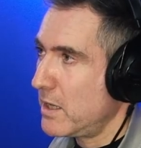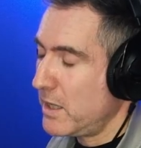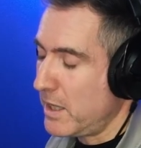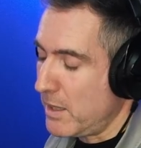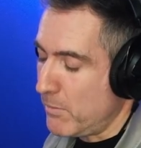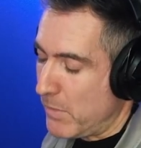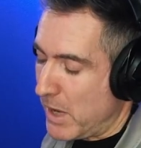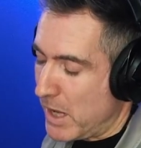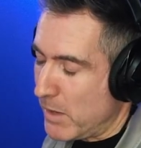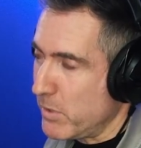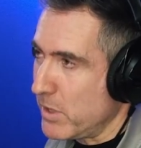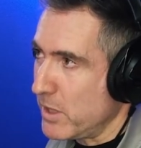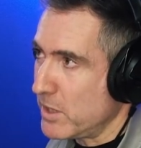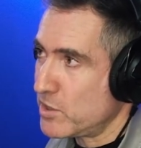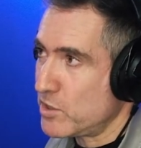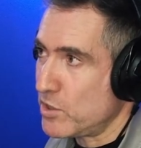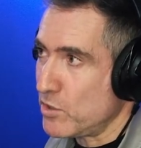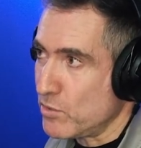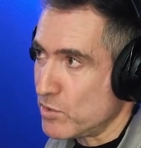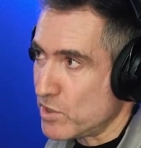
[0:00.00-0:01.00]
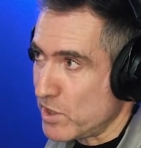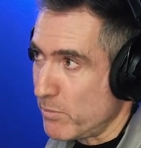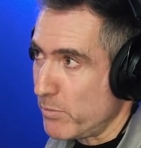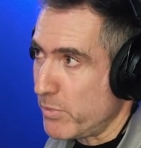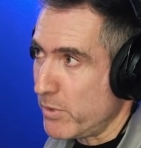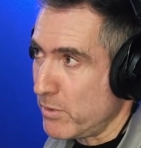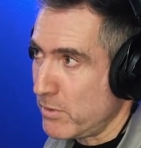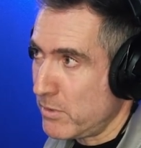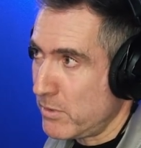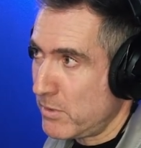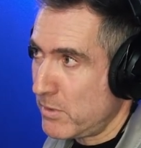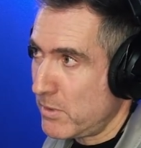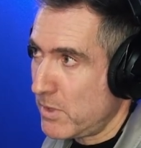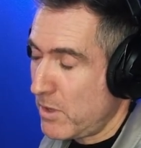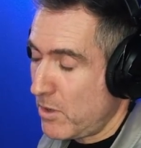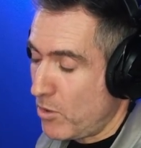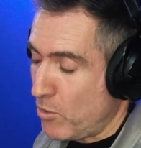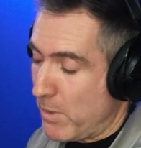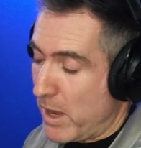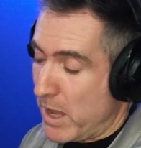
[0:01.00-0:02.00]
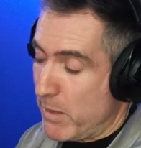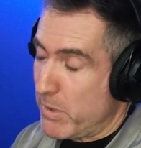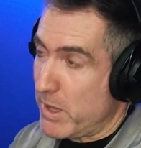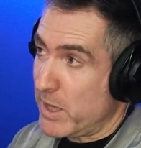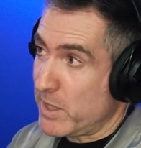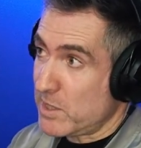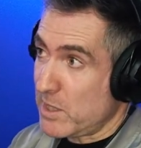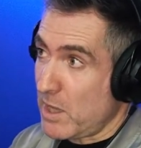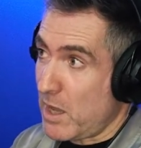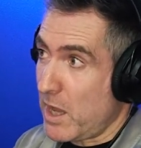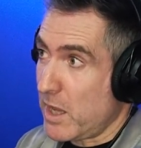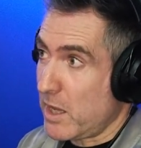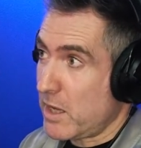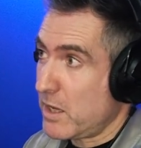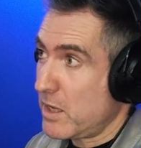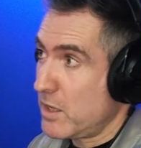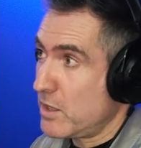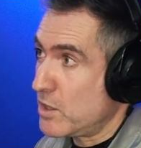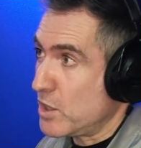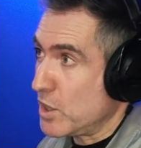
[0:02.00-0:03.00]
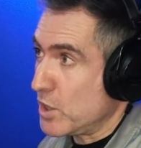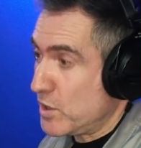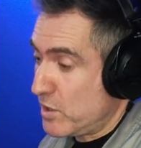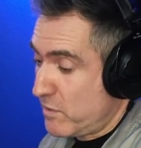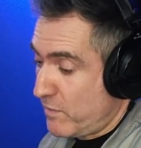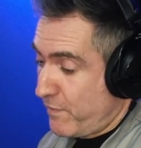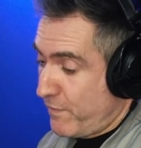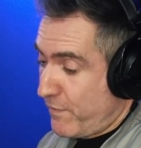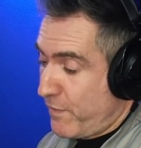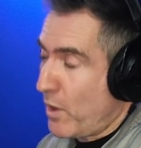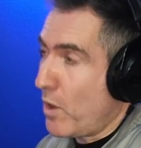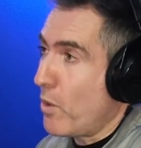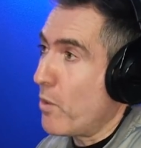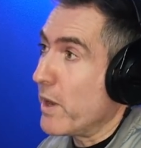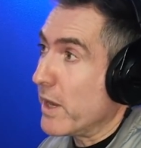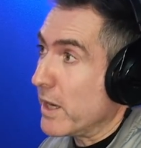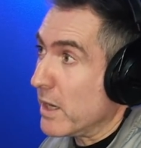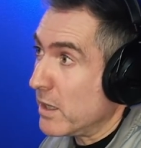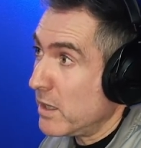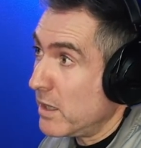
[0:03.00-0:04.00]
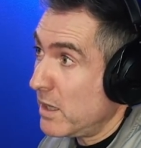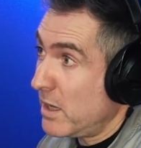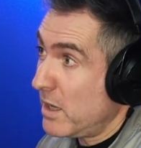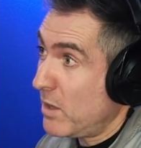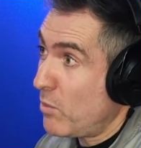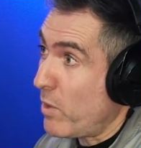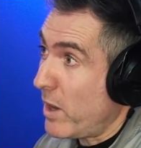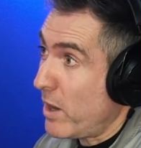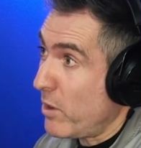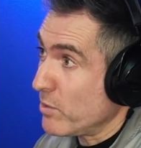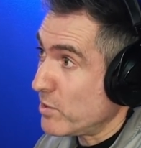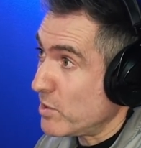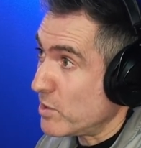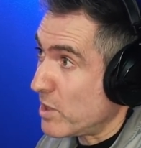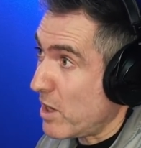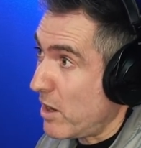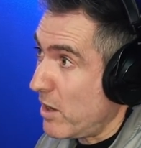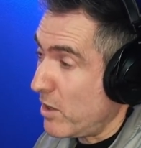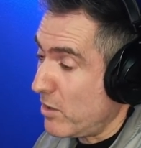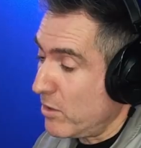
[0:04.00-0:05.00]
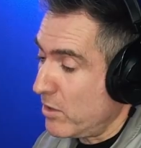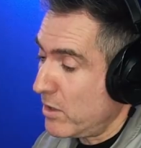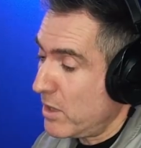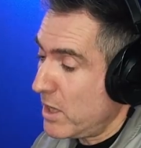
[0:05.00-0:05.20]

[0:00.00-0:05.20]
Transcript: then maybe it's too simple, or maybe it's like just following what else is going on.